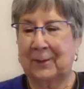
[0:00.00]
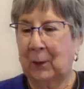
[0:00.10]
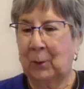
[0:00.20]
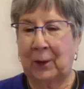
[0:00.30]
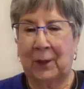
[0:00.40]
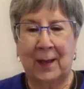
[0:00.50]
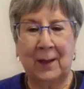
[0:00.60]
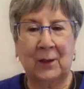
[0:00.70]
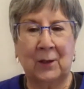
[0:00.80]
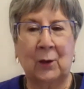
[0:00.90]
Well,
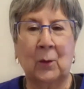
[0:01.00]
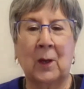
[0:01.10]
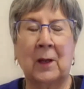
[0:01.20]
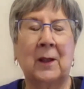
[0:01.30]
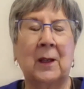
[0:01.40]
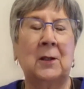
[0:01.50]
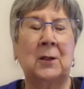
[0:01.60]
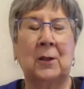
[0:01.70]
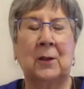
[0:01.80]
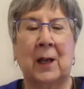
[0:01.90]
thanks. And you're one of the
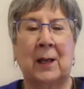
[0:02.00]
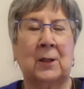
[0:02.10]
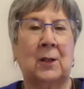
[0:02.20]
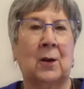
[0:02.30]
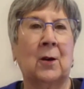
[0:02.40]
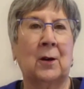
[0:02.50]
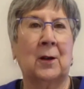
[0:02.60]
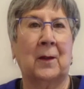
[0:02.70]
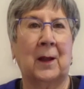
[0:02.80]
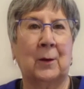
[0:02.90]
easier cats to herd
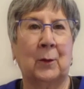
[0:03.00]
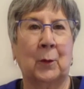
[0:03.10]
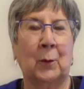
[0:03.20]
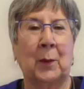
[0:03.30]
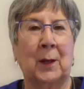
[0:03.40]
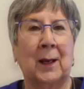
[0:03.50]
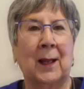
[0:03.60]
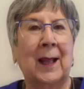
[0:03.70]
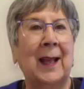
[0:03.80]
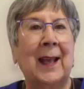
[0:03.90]
in that group. But
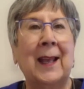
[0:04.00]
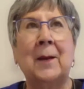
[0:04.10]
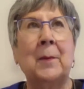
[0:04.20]
in